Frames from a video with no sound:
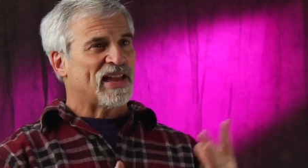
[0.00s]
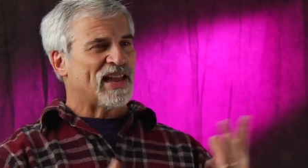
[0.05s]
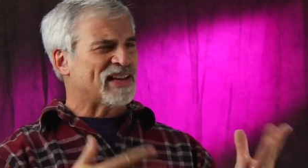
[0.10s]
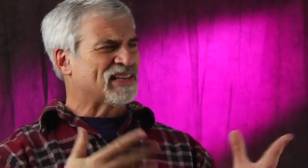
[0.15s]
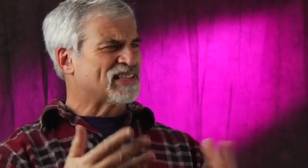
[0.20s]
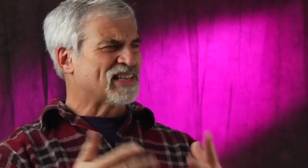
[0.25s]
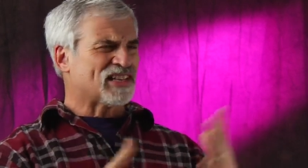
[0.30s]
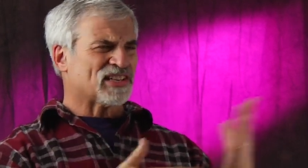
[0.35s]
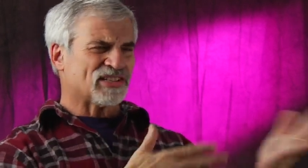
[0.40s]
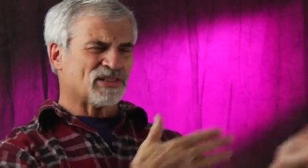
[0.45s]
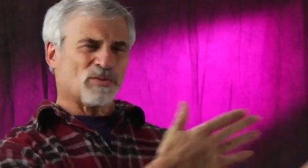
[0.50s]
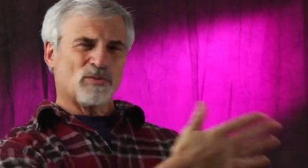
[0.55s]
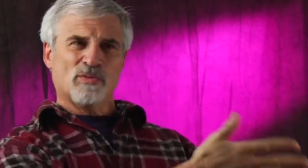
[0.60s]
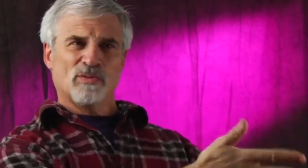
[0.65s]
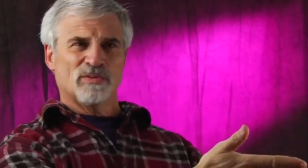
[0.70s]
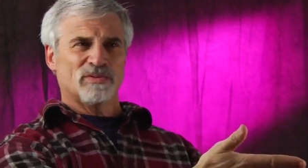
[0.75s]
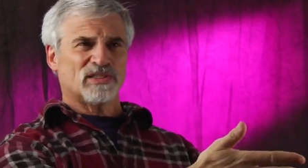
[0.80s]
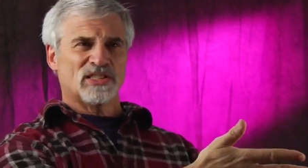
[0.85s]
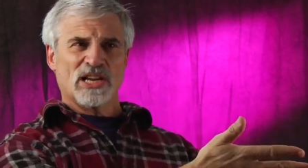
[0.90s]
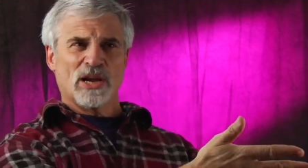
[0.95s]
and saying,
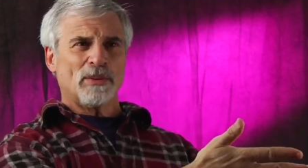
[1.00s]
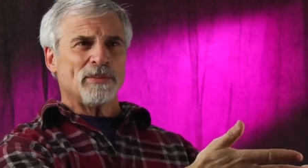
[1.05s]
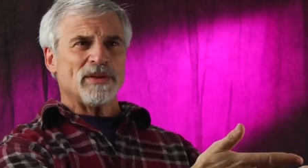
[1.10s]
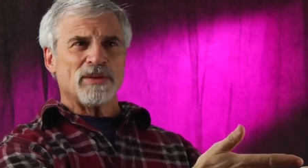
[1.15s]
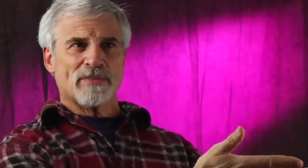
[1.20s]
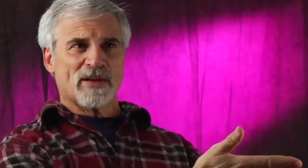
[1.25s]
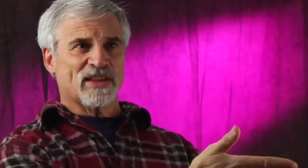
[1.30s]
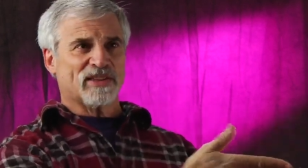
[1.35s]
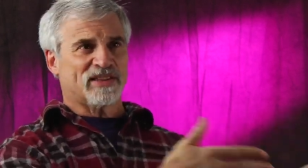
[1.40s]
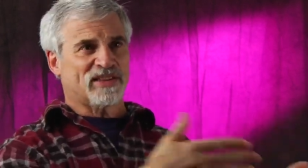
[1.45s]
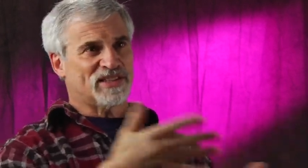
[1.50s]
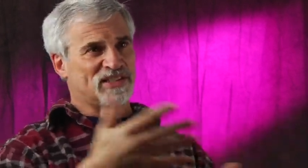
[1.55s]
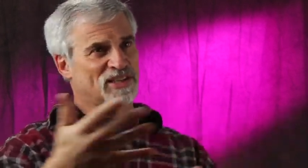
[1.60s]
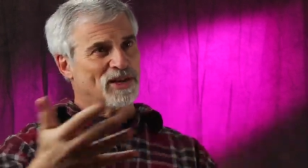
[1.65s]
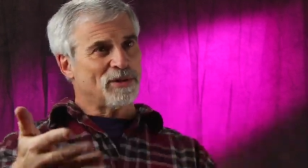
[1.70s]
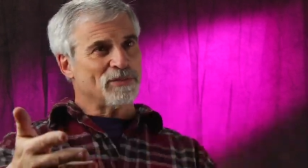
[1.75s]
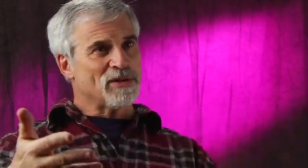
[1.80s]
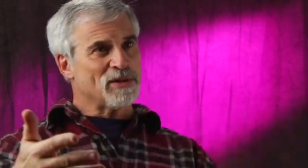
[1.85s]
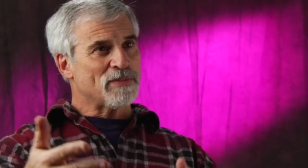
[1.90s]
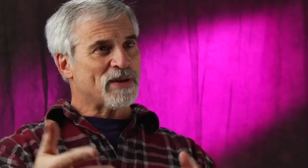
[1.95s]
so tell me about this,
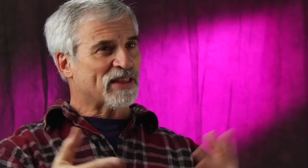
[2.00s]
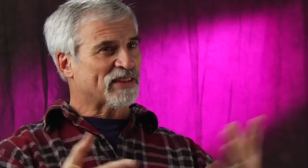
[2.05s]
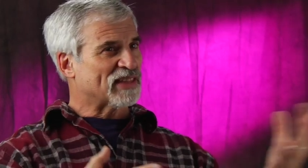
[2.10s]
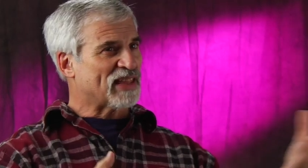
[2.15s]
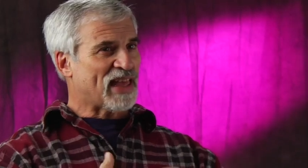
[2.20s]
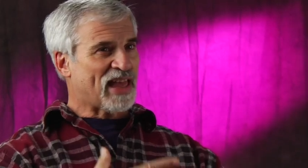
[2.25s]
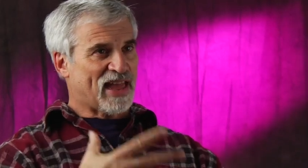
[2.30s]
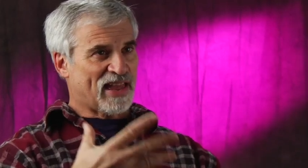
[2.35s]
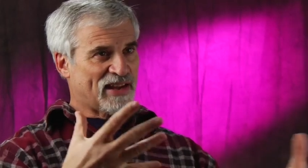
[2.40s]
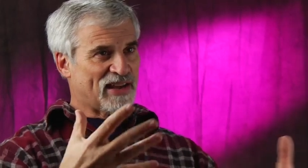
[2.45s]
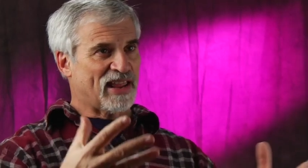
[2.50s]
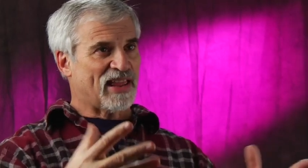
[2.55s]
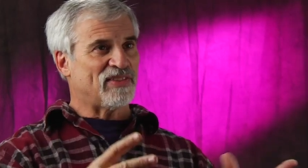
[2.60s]
tell me about that.